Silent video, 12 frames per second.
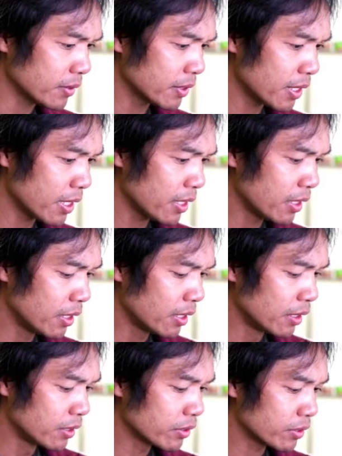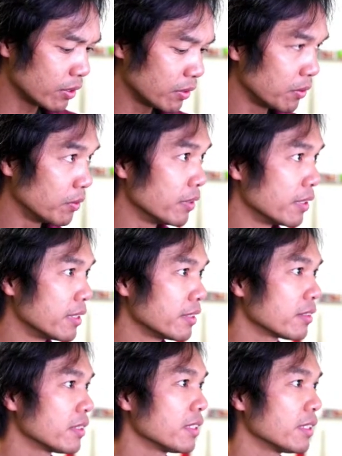Okay, so
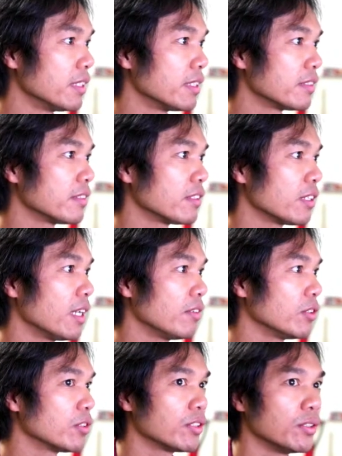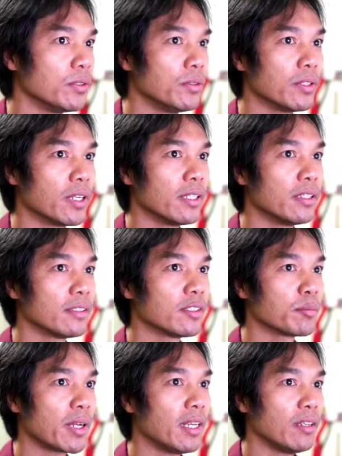this, your, this is your level 2, and this
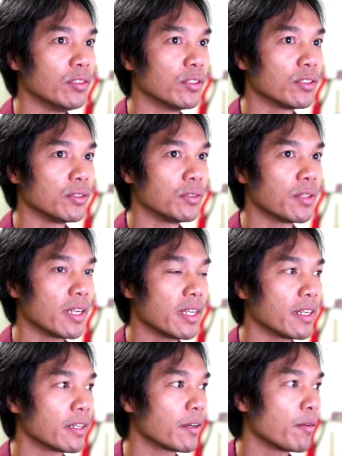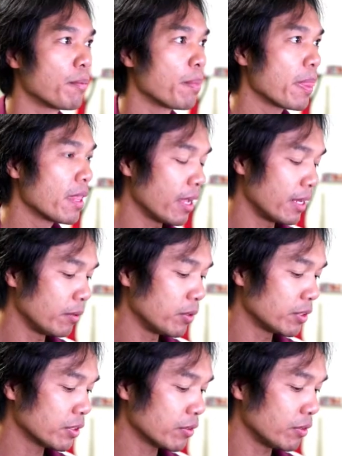is my level 2 right here. And then
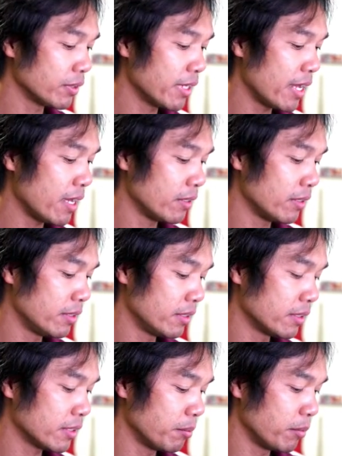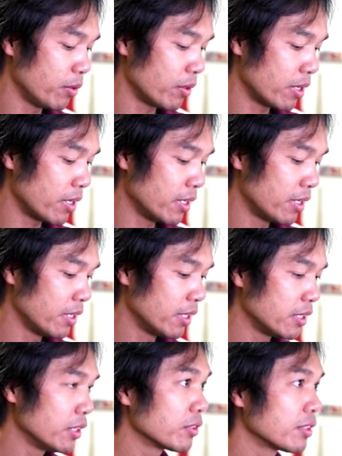when you scroll down some more,
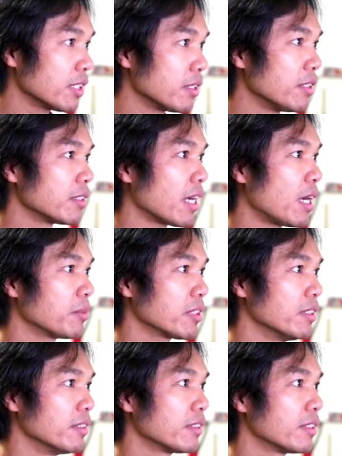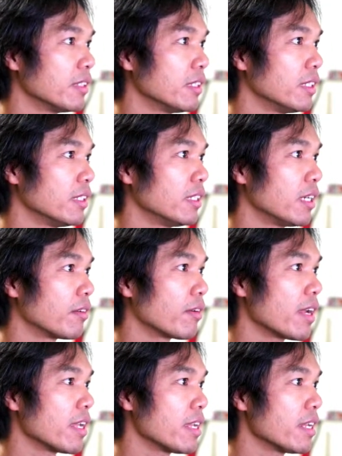you'll see these options
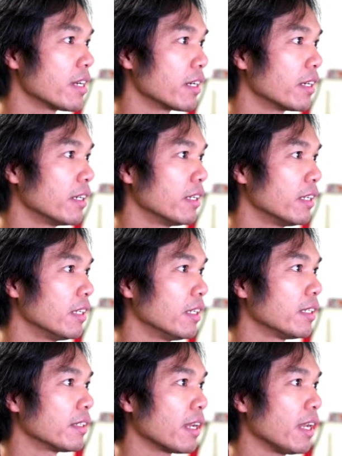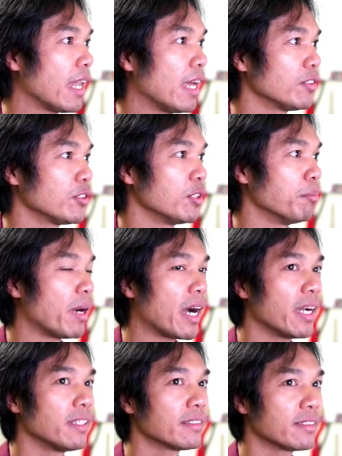right here that allows you to
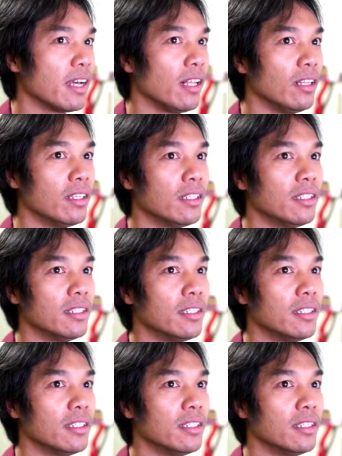buy, sell,